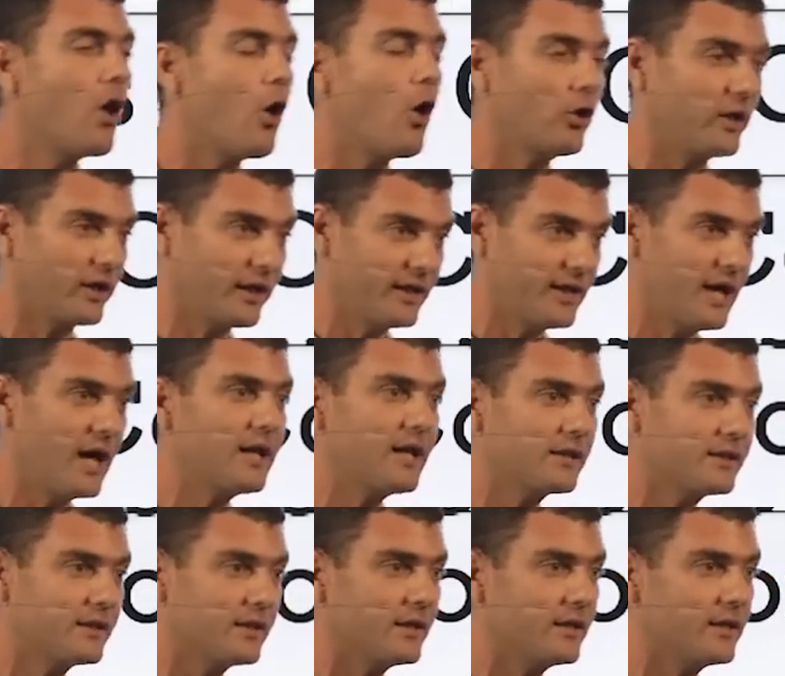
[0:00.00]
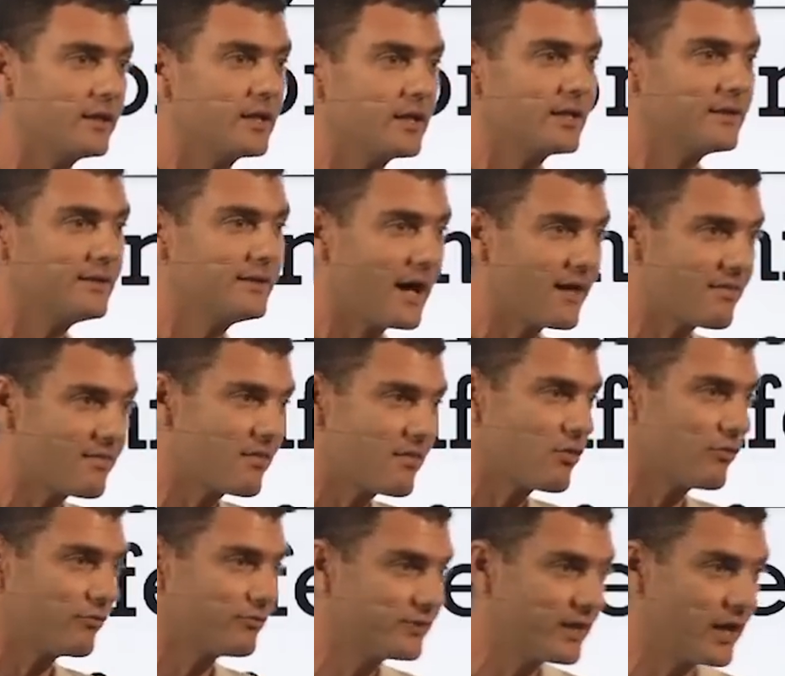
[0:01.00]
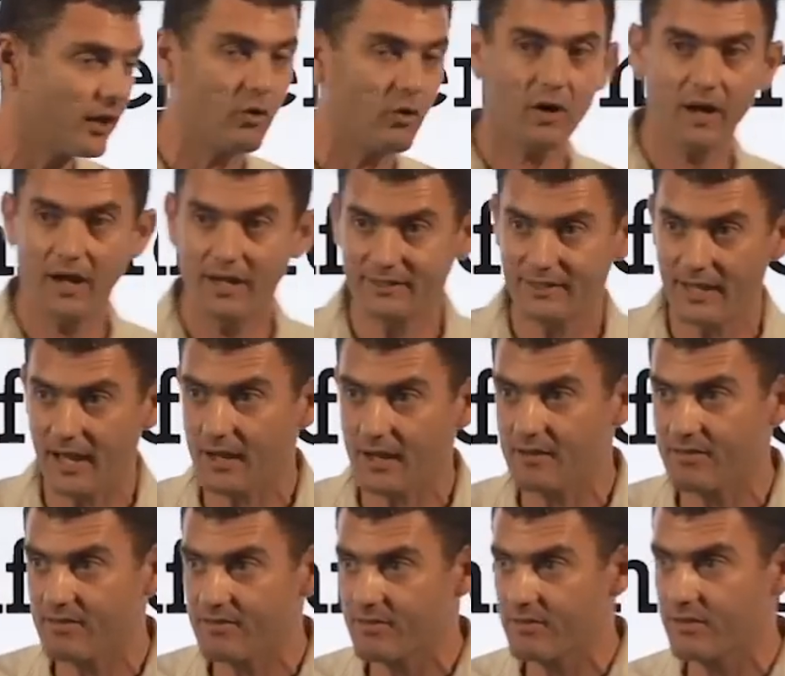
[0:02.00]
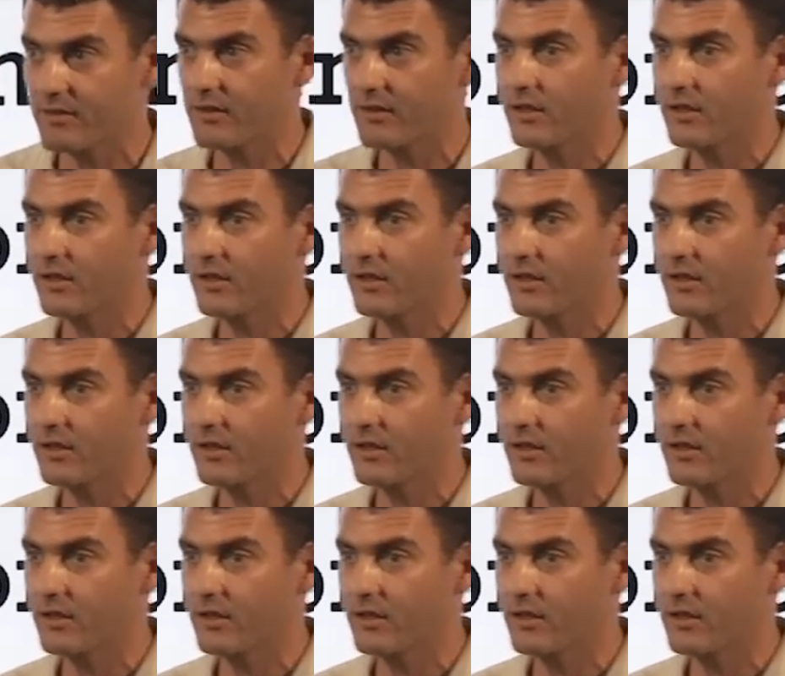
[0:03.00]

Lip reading: On reality, dozens of terror attacks